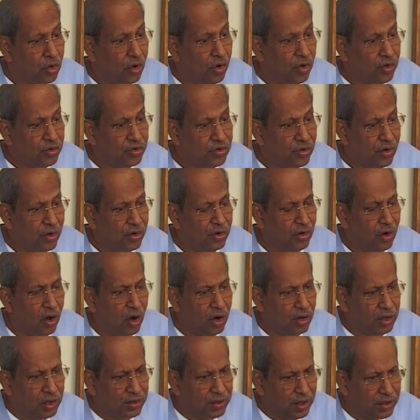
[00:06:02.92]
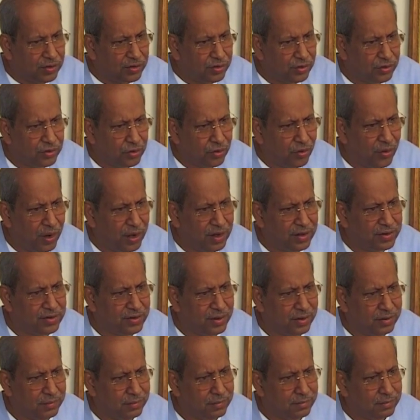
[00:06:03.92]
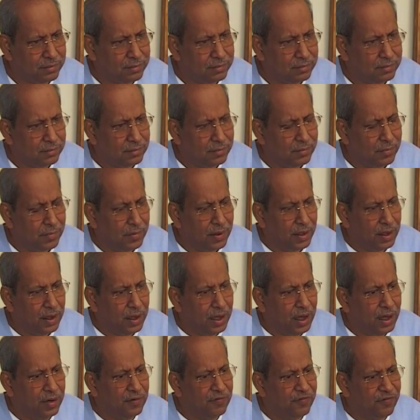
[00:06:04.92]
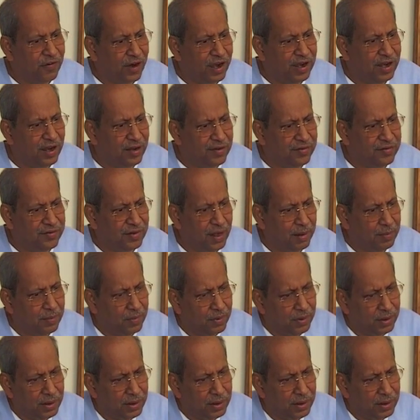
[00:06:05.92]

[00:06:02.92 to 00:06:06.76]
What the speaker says: Those who are not in the situation, it frightens